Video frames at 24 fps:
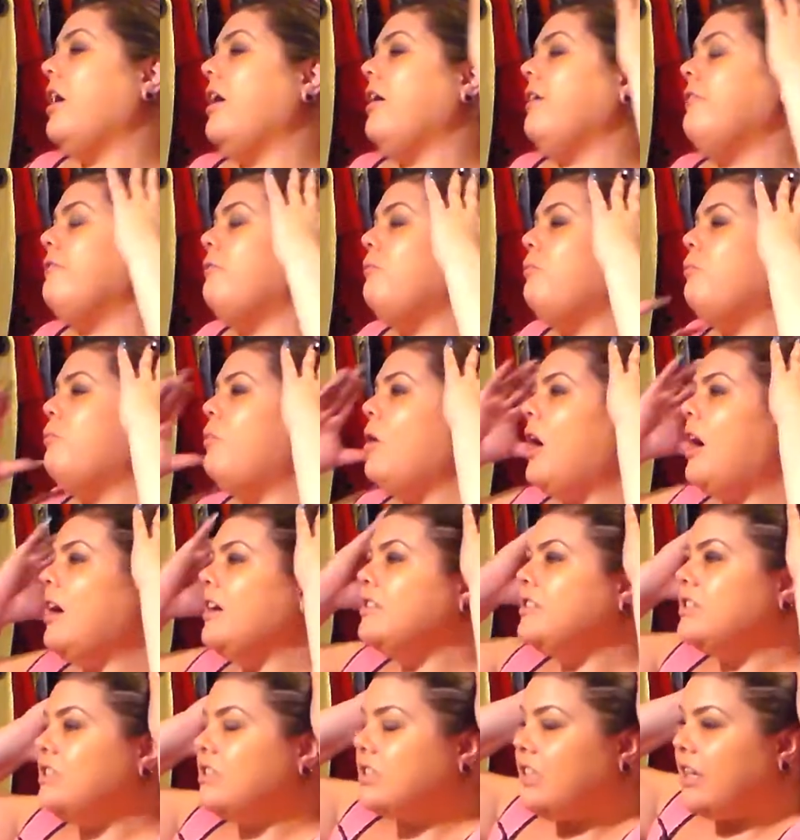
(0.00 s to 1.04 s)
I've
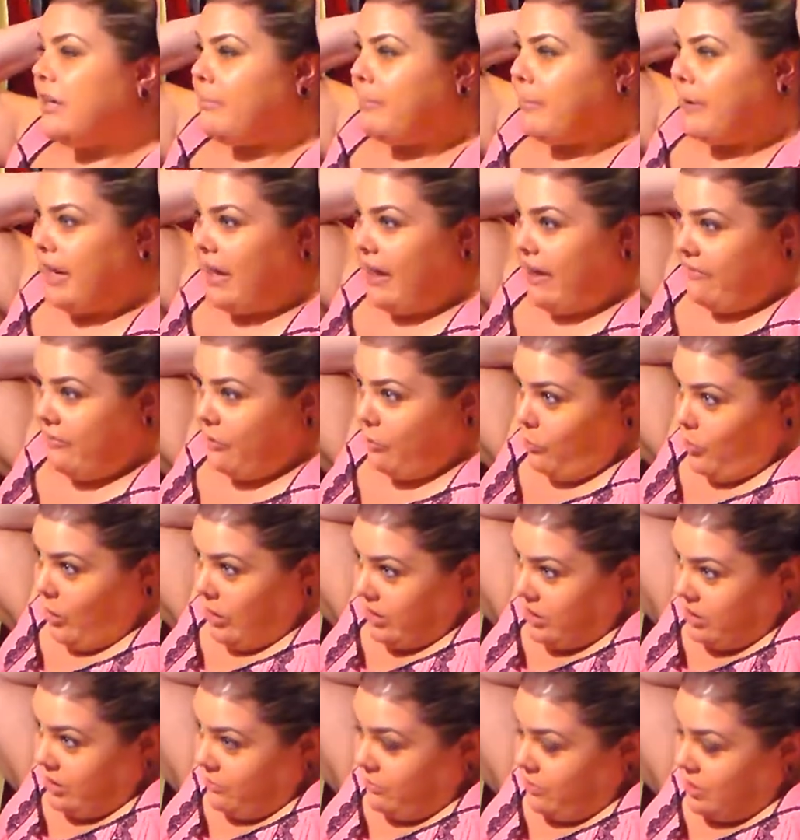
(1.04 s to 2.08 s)
washed it, but I haven't
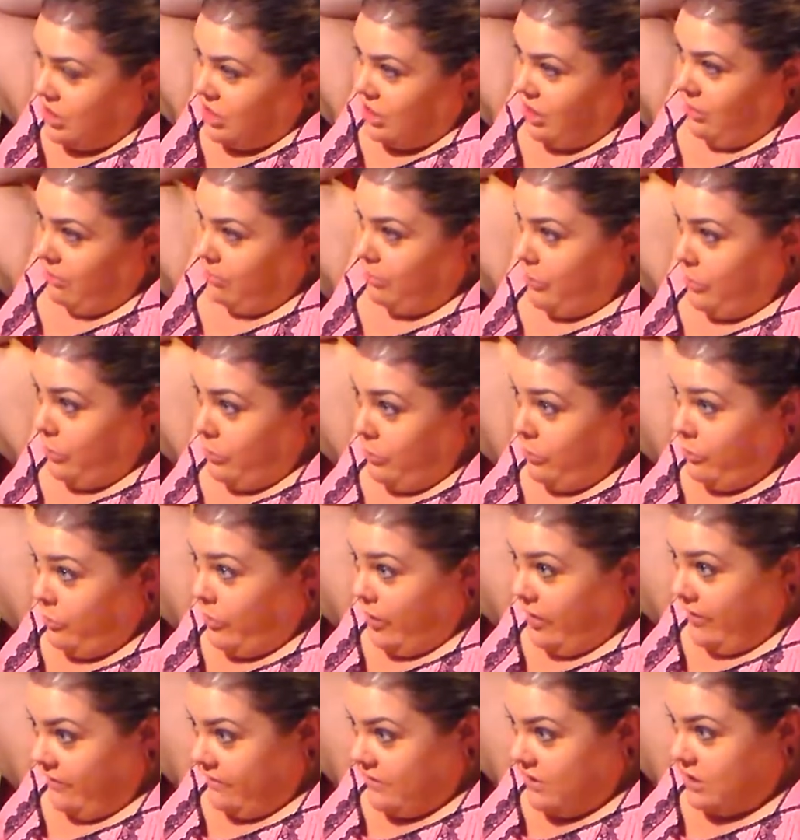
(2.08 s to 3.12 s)
washed it with shampoo.
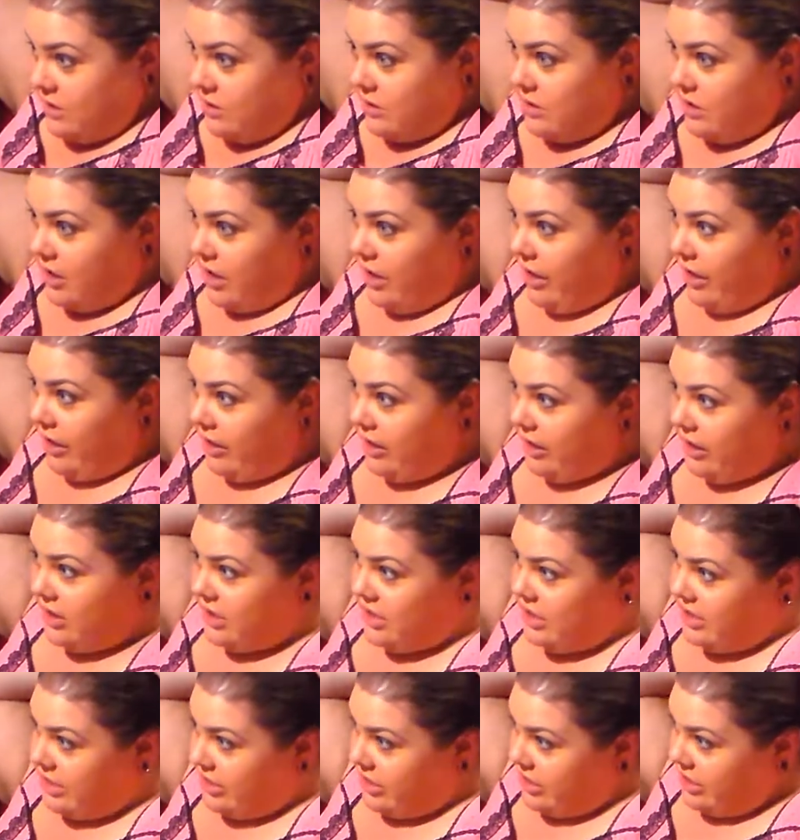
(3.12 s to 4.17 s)
I've just uh,
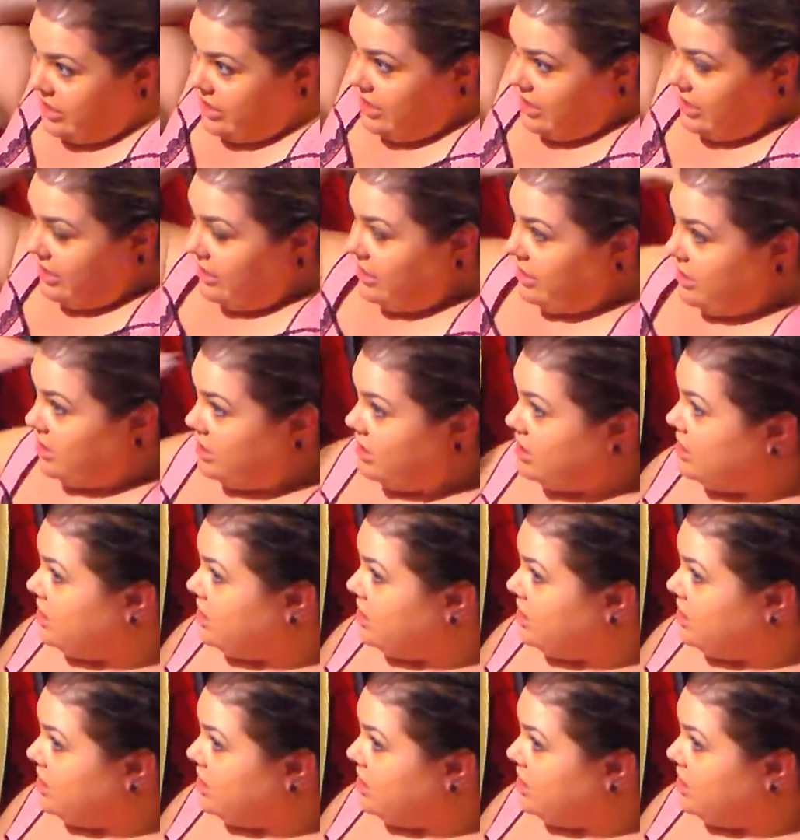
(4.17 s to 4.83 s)
conditioned it